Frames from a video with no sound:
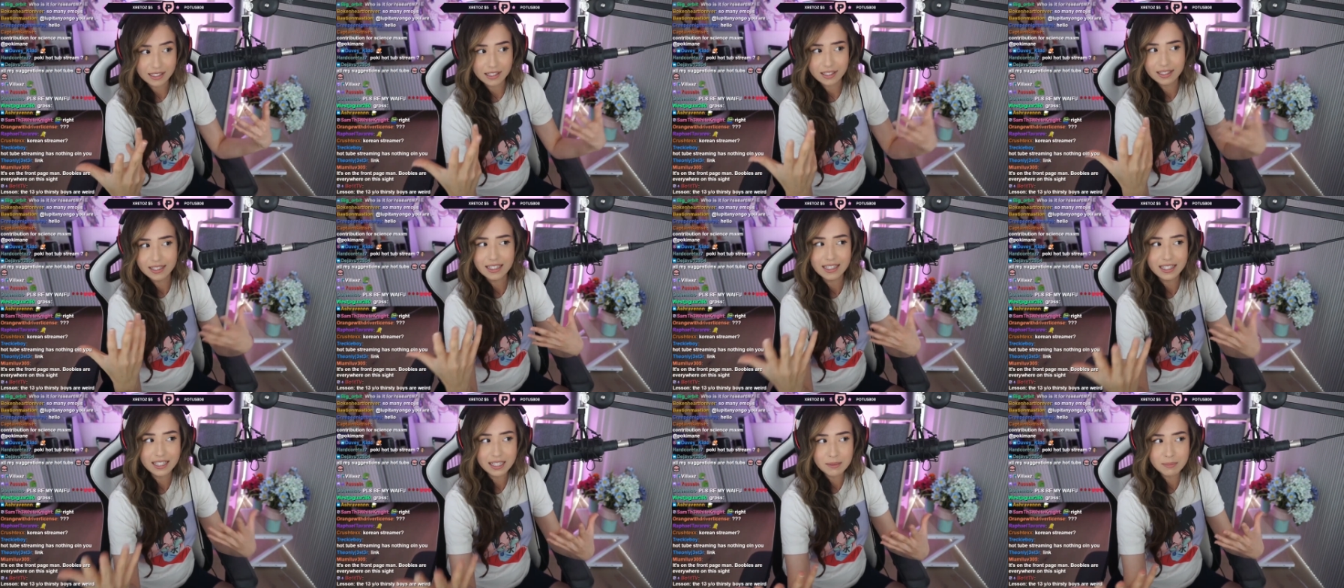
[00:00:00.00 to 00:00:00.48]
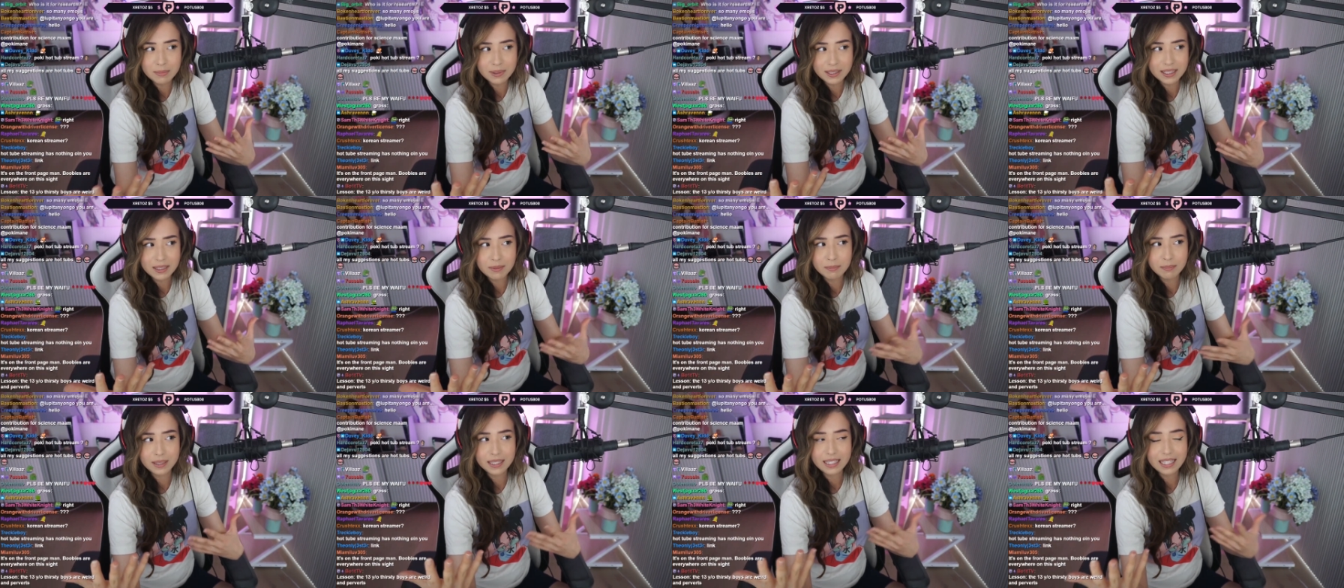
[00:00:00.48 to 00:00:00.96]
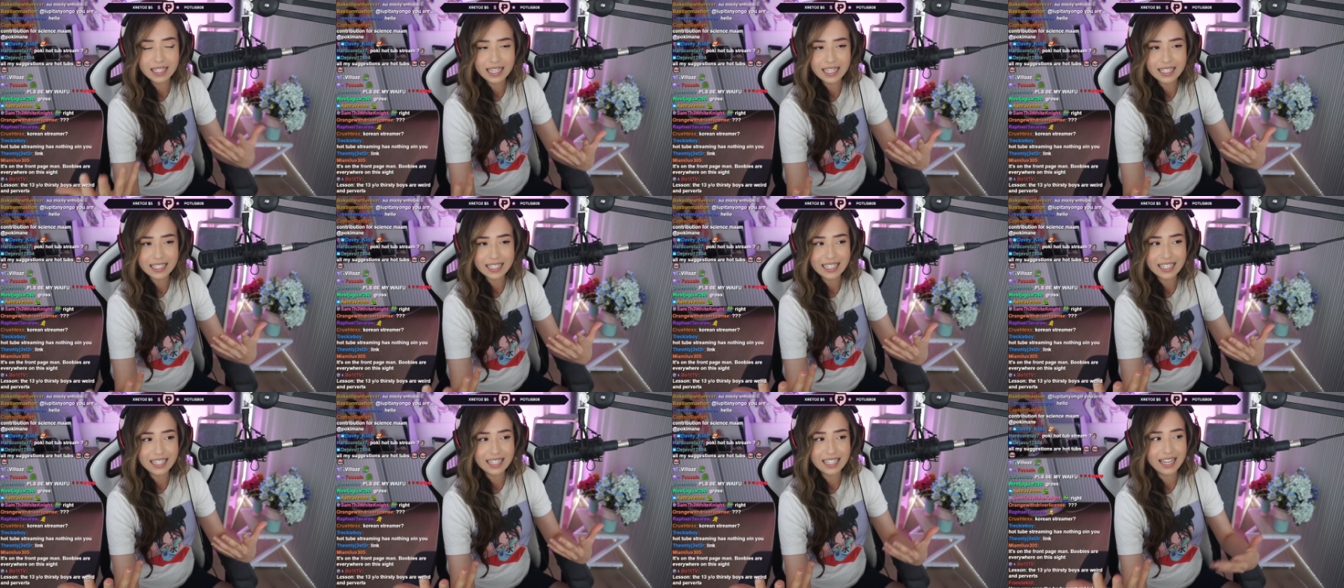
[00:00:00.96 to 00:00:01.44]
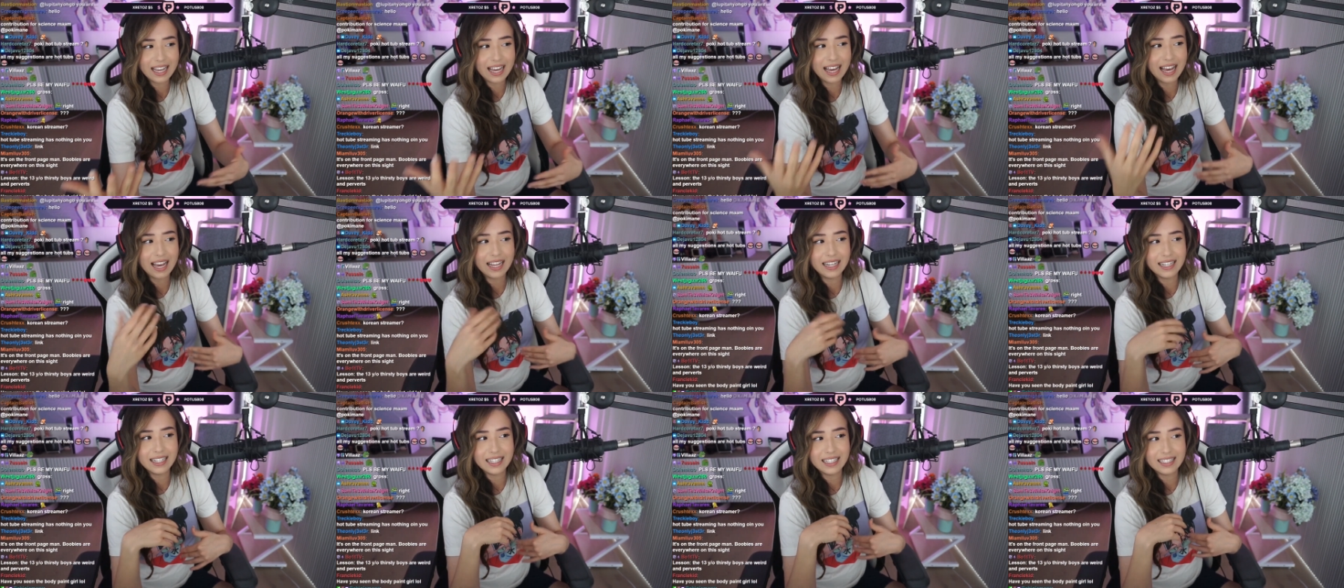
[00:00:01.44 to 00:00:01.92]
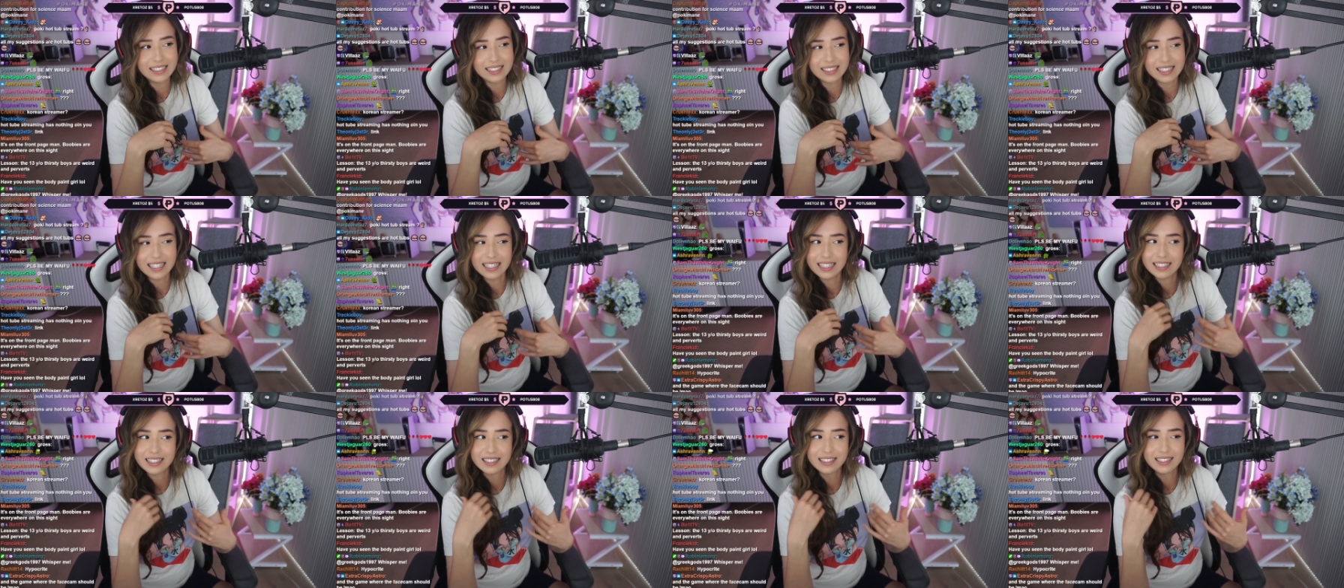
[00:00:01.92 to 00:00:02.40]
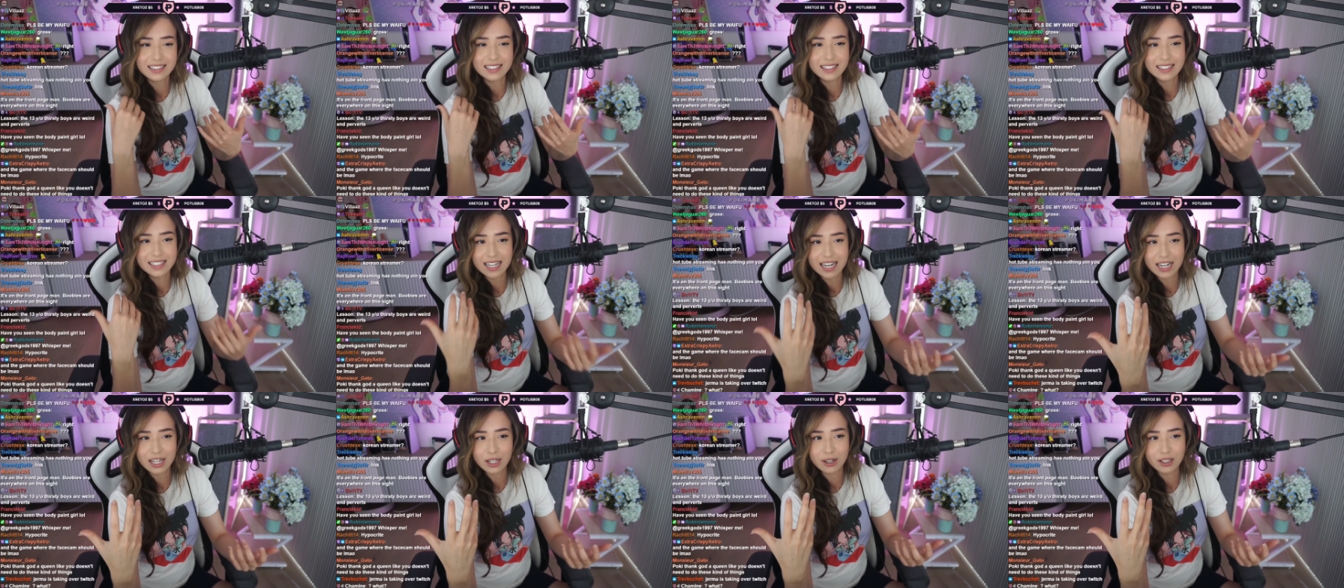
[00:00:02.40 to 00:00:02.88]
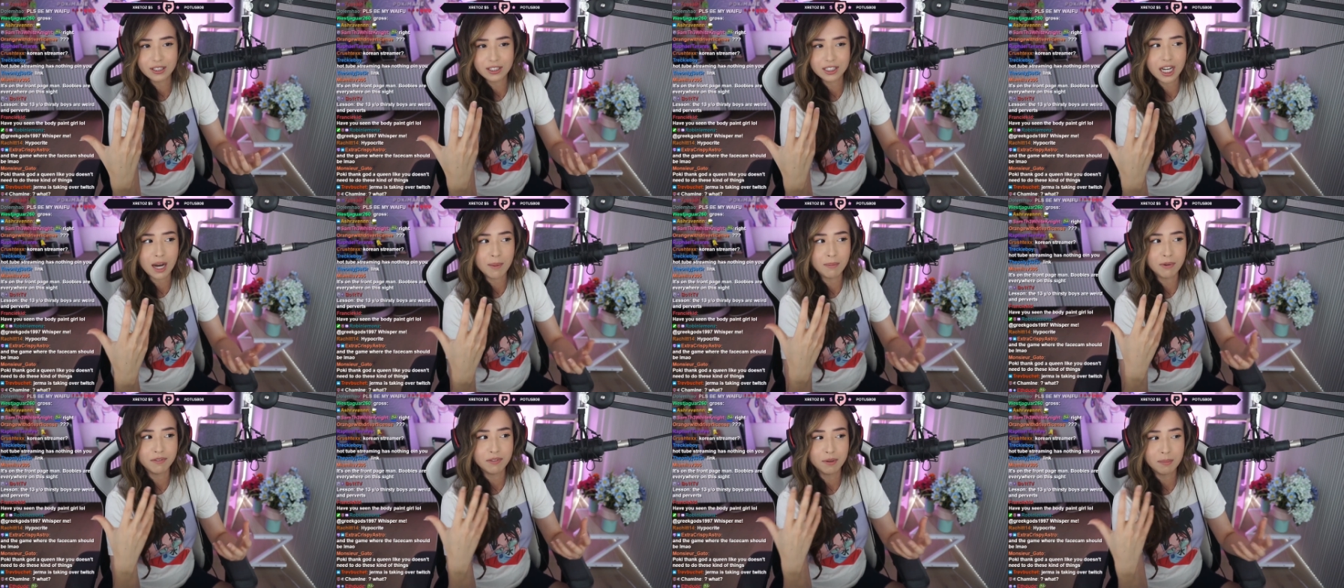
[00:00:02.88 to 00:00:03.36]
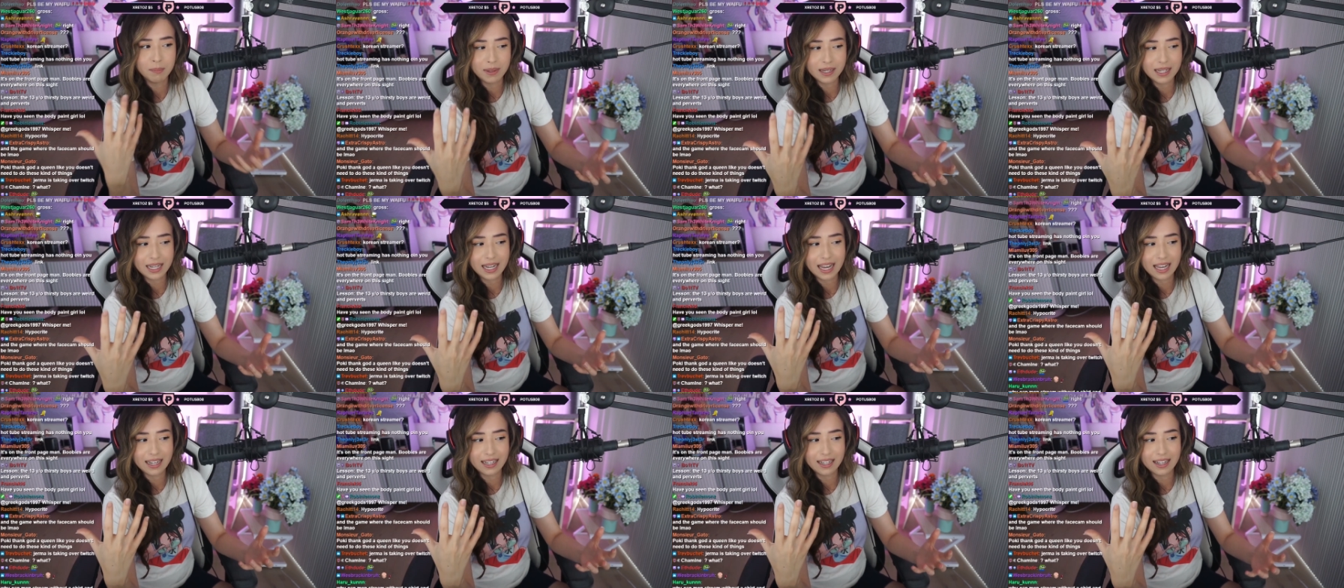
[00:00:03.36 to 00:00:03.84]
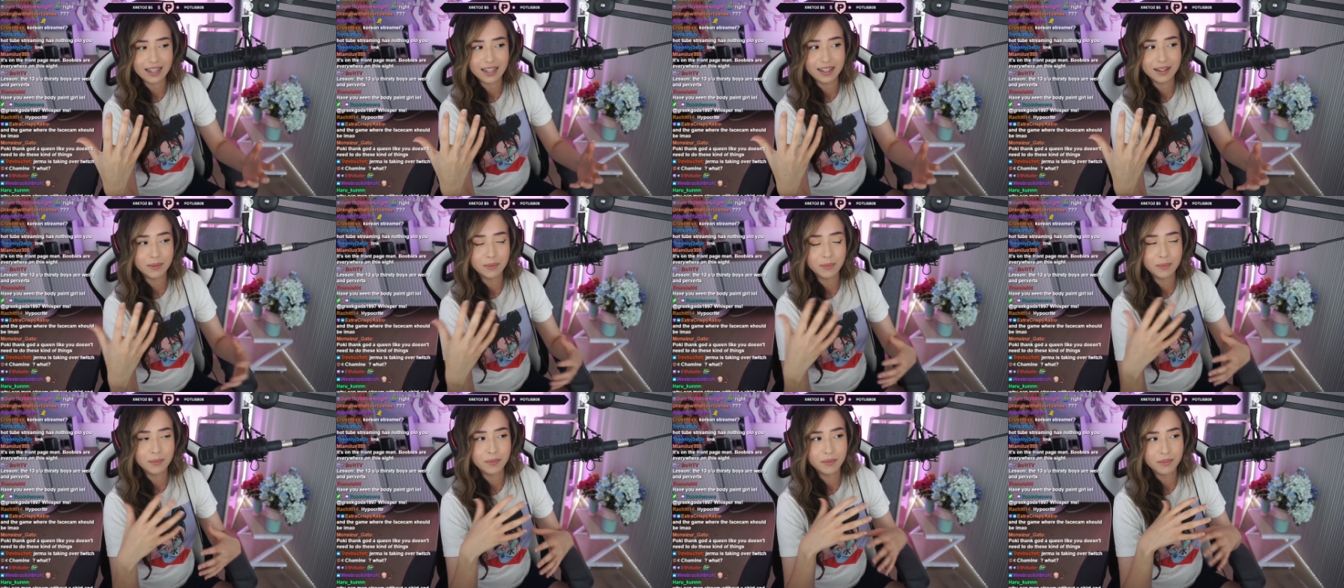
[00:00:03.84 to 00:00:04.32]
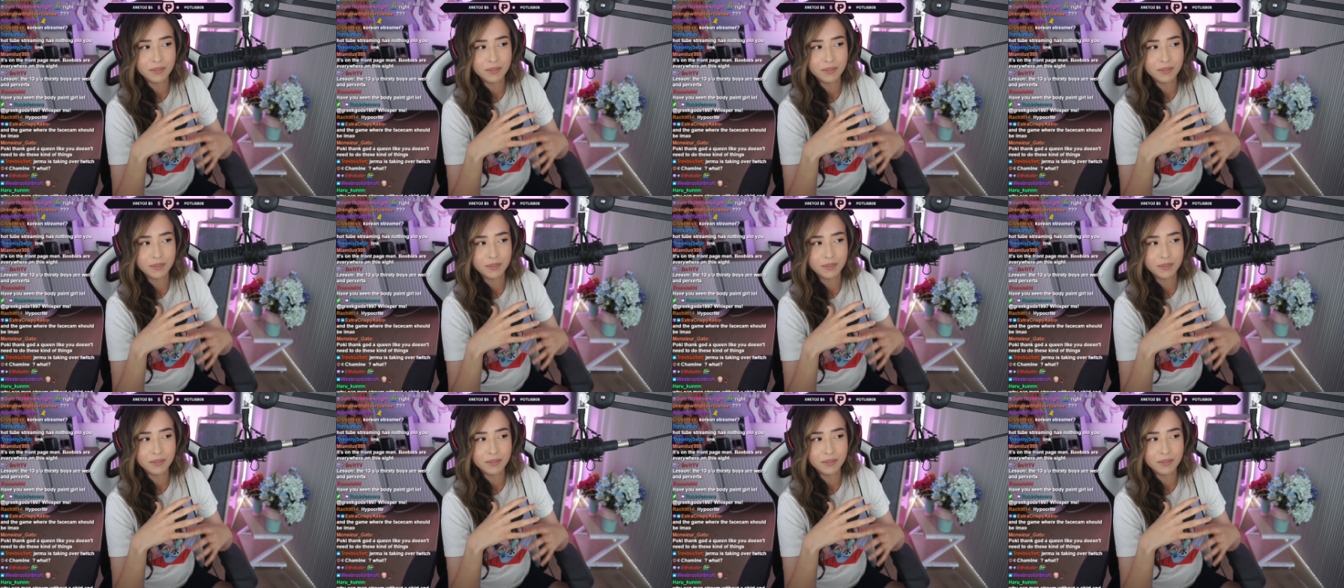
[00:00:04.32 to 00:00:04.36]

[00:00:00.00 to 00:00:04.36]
itty bitty bikini and is like sitting on top of a banana